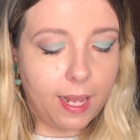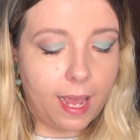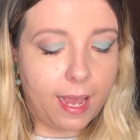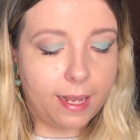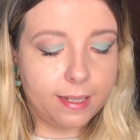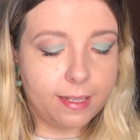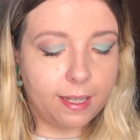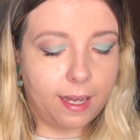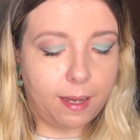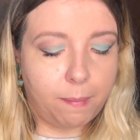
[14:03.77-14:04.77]
and
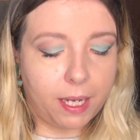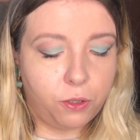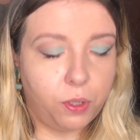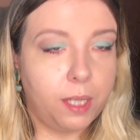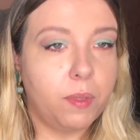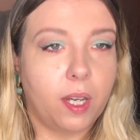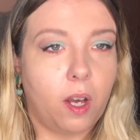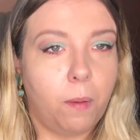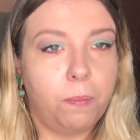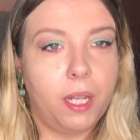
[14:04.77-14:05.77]
my dreams
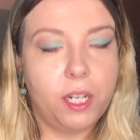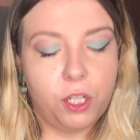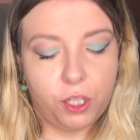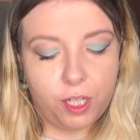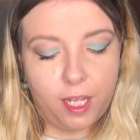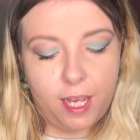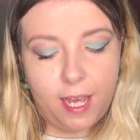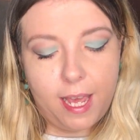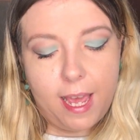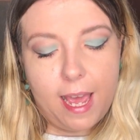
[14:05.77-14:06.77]
accomplished.
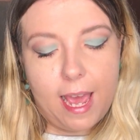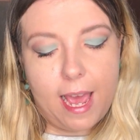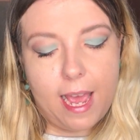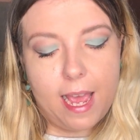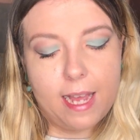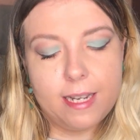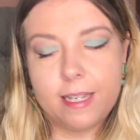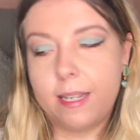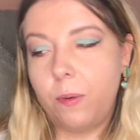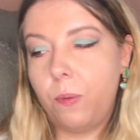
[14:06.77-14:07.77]

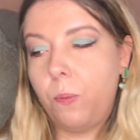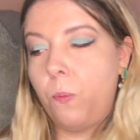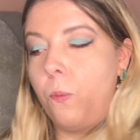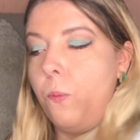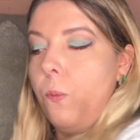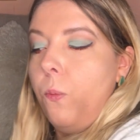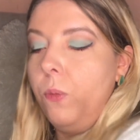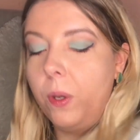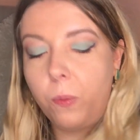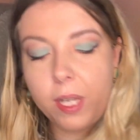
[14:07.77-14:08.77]
And
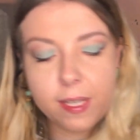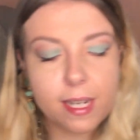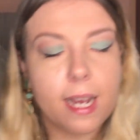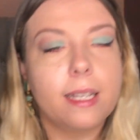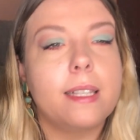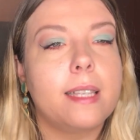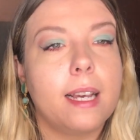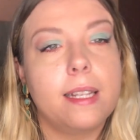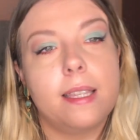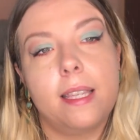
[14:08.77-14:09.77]
the reason I
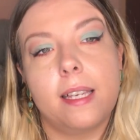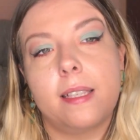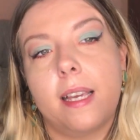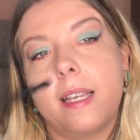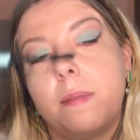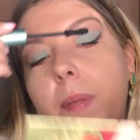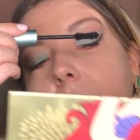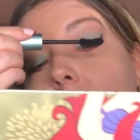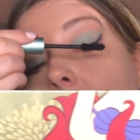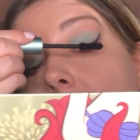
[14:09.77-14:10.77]
decided this is
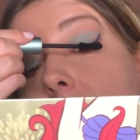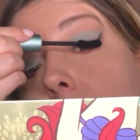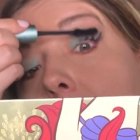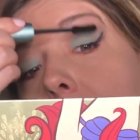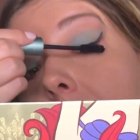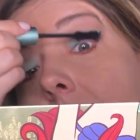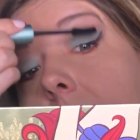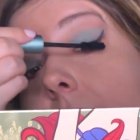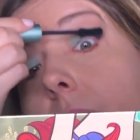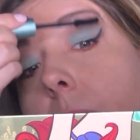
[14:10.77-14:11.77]
because for
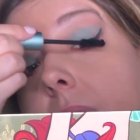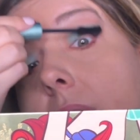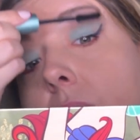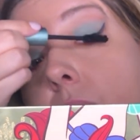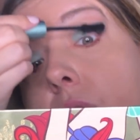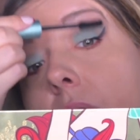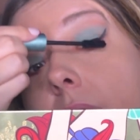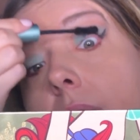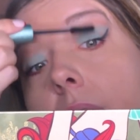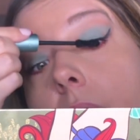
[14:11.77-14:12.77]
me, a
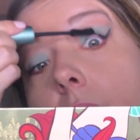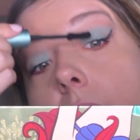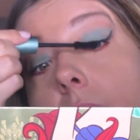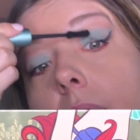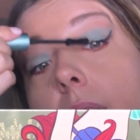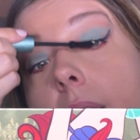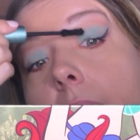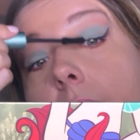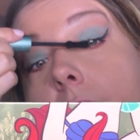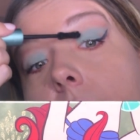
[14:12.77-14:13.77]
resolution
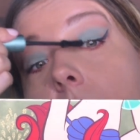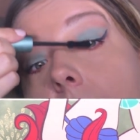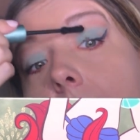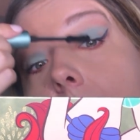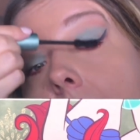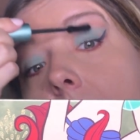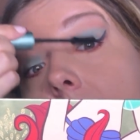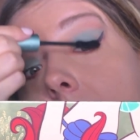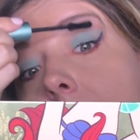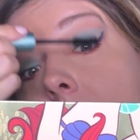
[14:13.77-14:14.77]
kind of like has
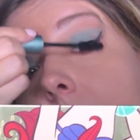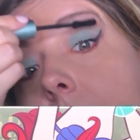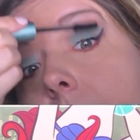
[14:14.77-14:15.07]
this,